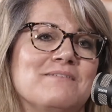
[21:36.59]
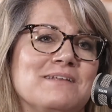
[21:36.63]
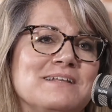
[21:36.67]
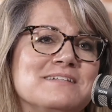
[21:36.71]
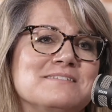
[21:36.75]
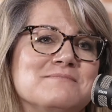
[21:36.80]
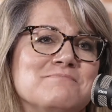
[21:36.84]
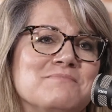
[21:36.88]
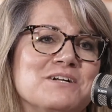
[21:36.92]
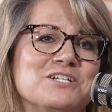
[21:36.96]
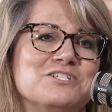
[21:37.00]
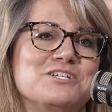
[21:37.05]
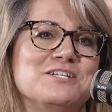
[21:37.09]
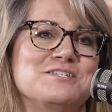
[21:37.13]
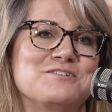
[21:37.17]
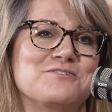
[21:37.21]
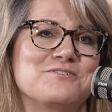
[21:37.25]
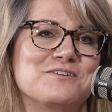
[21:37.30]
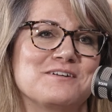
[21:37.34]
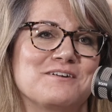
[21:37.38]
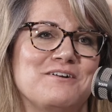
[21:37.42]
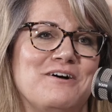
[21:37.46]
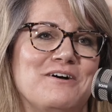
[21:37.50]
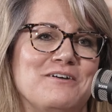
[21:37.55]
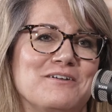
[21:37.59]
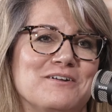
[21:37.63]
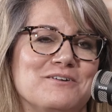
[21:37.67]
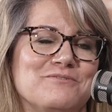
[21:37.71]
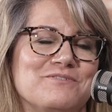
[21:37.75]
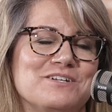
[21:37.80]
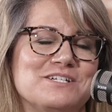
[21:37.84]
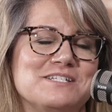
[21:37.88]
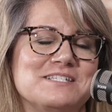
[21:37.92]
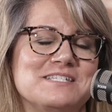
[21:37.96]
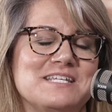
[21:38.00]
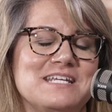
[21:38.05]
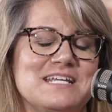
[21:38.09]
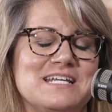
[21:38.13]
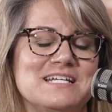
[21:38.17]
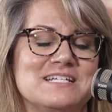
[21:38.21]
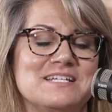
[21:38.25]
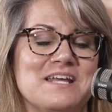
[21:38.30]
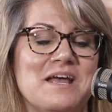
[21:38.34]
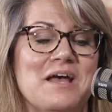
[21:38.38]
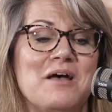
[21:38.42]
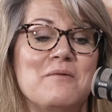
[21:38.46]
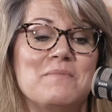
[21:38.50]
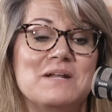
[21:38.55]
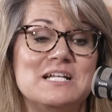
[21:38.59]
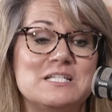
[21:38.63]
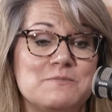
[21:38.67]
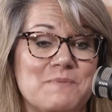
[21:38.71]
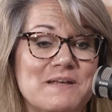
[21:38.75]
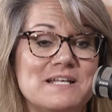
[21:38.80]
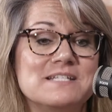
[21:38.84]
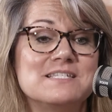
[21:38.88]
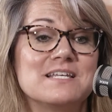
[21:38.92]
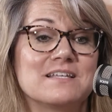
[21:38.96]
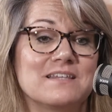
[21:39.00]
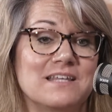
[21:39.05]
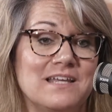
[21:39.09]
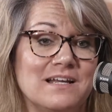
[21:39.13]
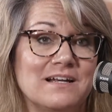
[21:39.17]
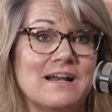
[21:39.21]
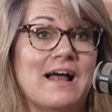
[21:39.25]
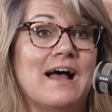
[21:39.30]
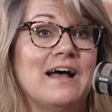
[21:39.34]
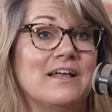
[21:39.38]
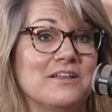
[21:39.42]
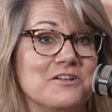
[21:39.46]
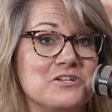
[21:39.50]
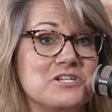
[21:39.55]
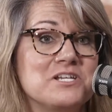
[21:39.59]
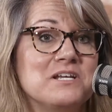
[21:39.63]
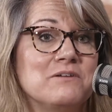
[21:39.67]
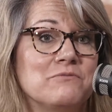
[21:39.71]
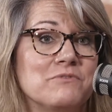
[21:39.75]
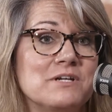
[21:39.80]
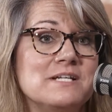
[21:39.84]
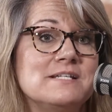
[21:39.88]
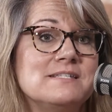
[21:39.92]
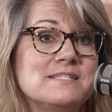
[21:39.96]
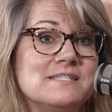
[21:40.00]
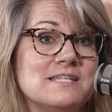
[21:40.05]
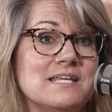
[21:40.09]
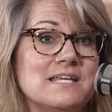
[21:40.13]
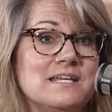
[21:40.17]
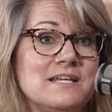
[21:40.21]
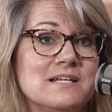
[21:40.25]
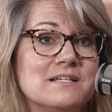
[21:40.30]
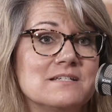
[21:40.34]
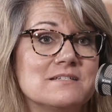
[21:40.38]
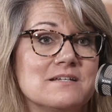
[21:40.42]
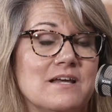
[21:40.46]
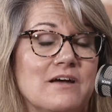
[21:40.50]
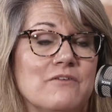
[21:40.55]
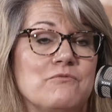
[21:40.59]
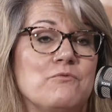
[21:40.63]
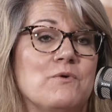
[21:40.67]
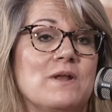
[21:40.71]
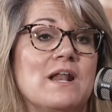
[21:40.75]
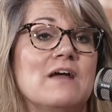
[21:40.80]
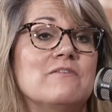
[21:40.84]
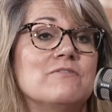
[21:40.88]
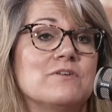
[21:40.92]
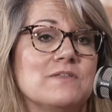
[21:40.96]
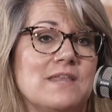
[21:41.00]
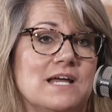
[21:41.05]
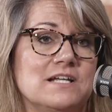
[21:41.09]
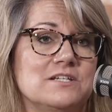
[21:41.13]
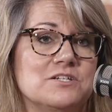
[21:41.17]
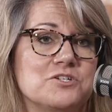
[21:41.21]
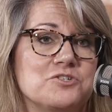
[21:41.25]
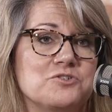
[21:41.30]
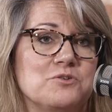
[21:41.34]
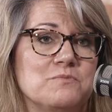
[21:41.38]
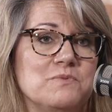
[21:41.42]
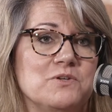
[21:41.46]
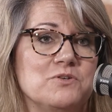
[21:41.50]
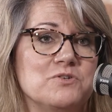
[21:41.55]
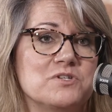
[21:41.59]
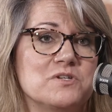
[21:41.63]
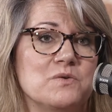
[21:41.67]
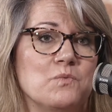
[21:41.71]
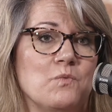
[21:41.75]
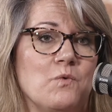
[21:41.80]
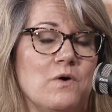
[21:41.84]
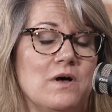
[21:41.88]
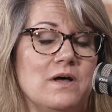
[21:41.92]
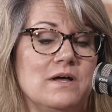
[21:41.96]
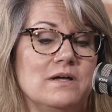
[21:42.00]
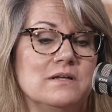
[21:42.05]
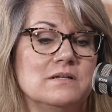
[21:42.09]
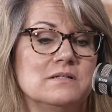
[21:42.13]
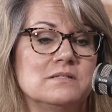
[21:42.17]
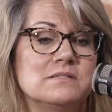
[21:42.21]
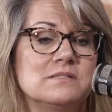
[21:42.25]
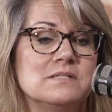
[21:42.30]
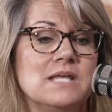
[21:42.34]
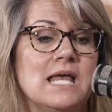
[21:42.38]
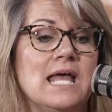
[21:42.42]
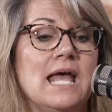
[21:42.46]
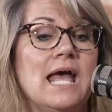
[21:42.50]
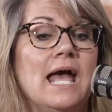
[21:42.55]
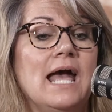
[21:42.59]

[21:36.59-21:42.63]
it's much easier to call it a receipt, but it's basically acknowledging receipt of whatever that distribution was.